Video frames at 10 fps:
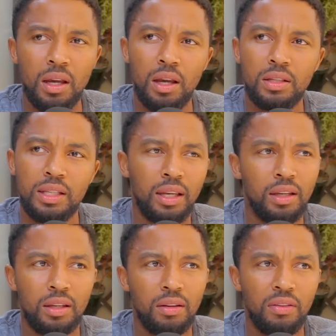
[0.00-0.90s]
I was
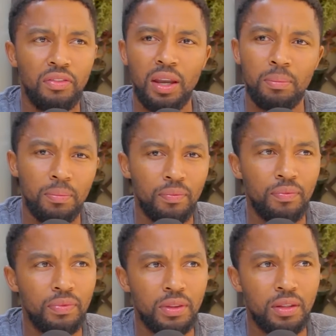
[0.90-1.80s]
like, fam,
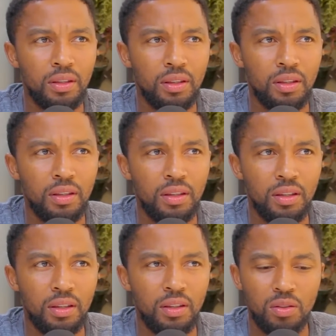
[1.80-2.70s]

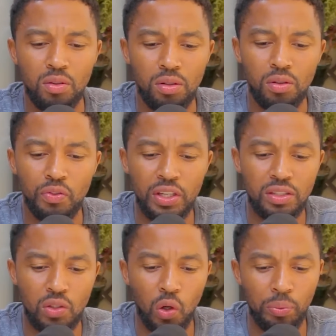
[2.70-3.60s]
you've
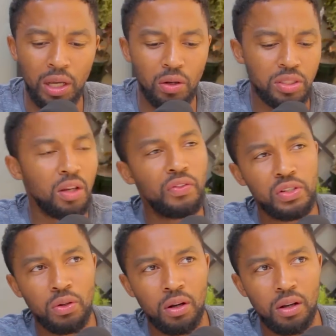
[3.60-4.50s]
just told me how
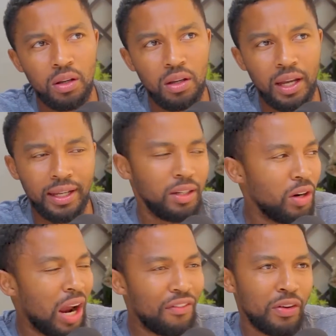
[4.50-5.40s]
selfish you are.
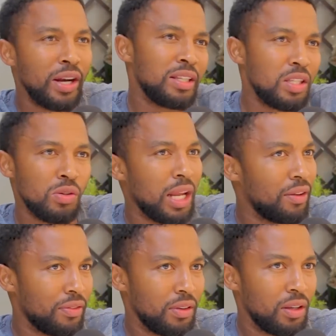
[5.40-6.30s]
I've already seen your
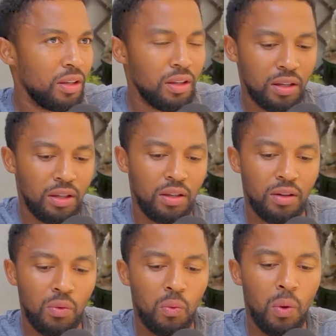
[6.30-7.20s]
life.
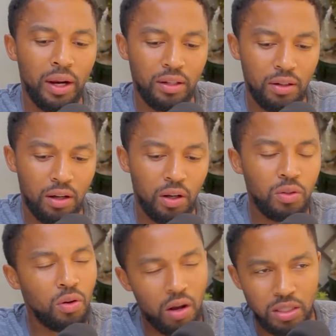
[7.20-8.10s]
One, are
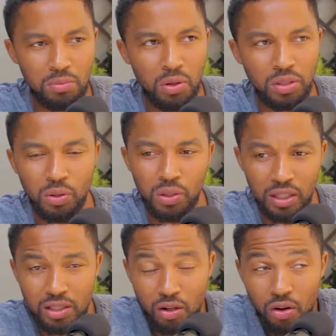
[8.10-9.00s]
you asking me
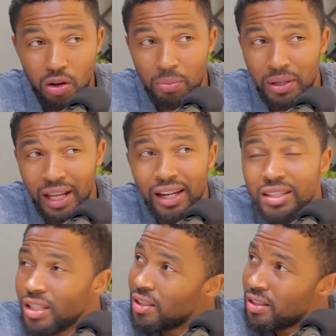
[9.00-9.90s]
is
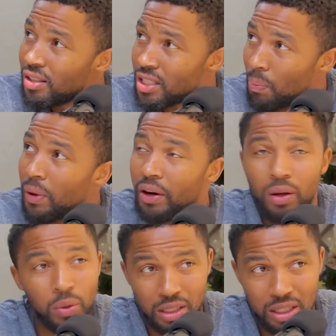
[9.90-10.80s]
criminality
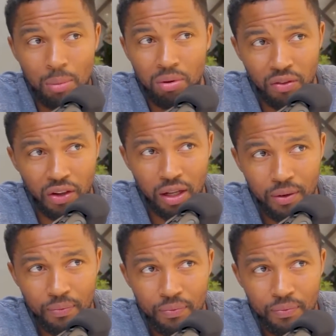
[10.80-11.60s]
disappearing with the snap of the finger?